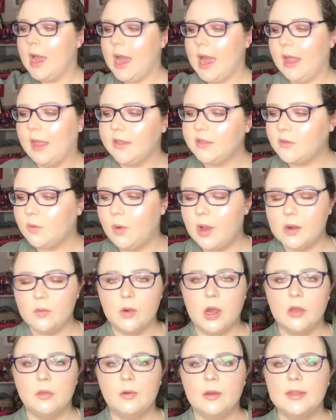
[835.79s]
I like the Wet n
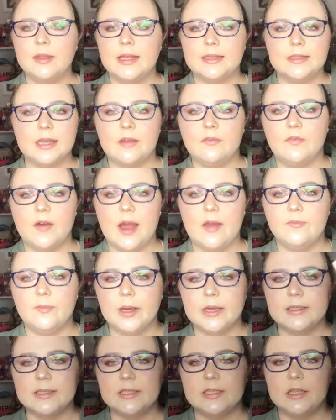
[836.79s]
Wild one. That's like $5.
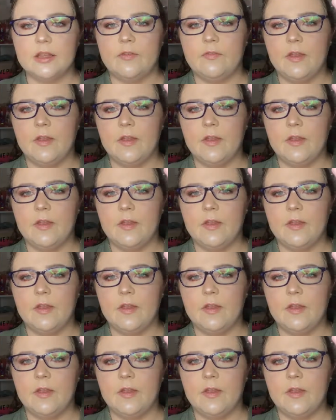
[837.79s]
This is